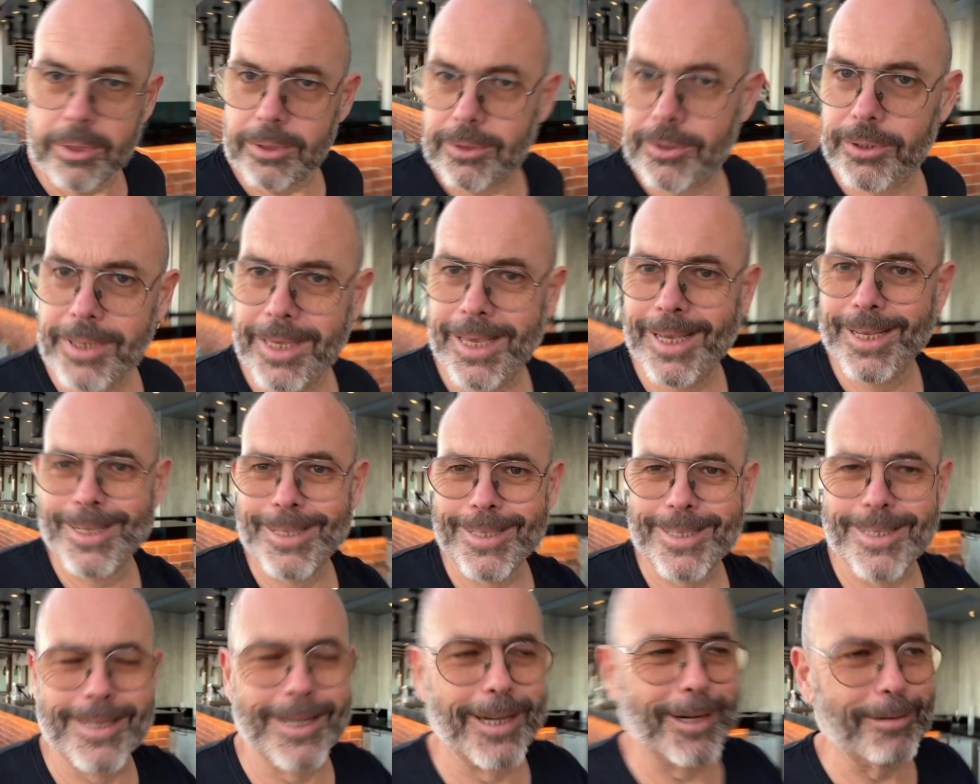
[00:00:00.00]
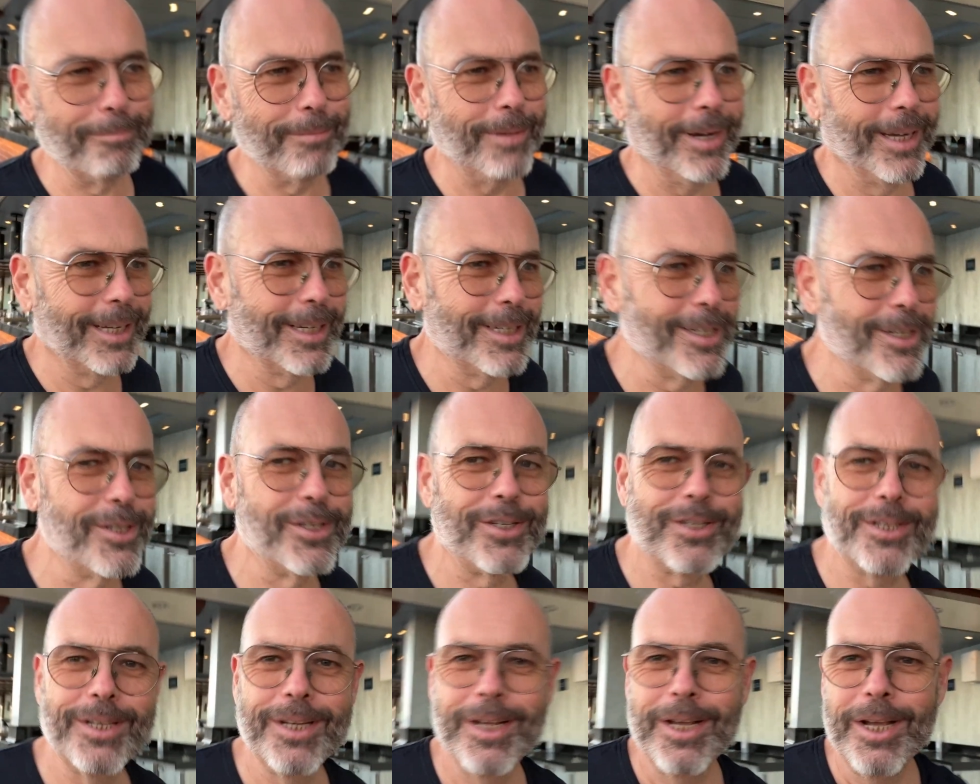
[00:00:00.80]
want to get some
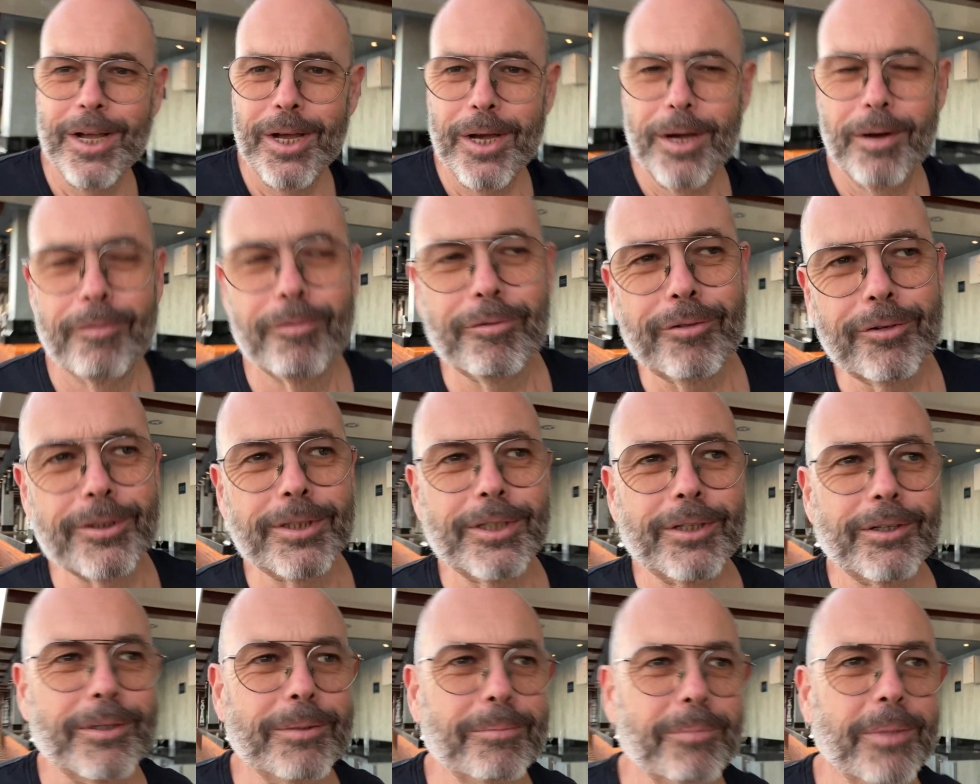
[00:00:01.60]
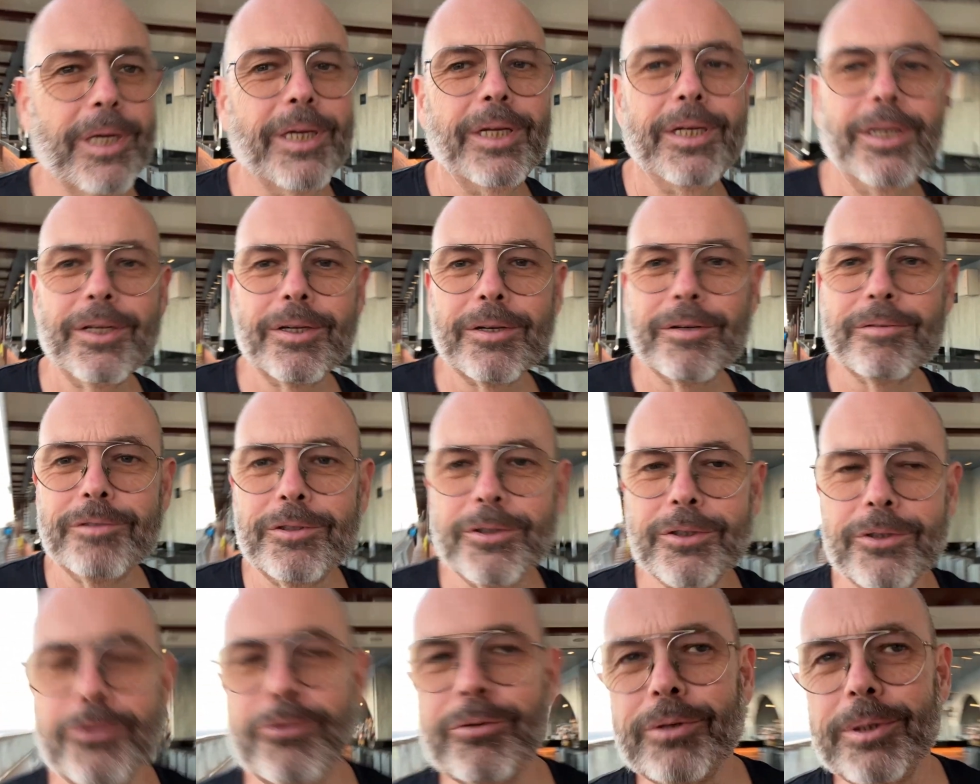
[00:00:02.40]
energy for the remaining of
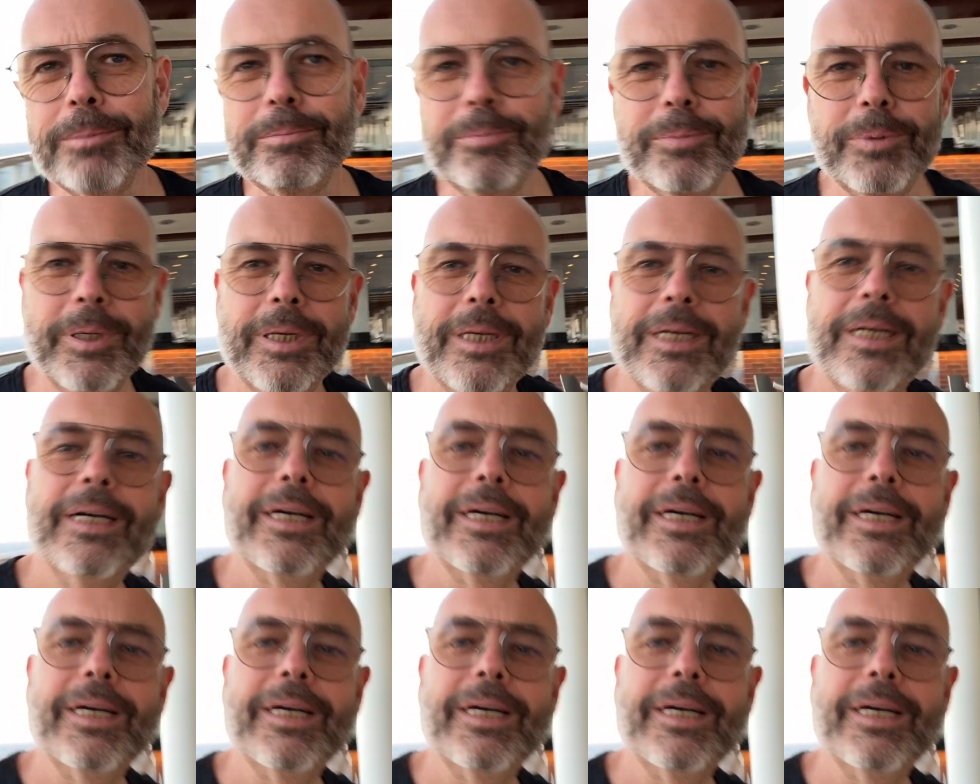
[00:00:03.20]
your trip.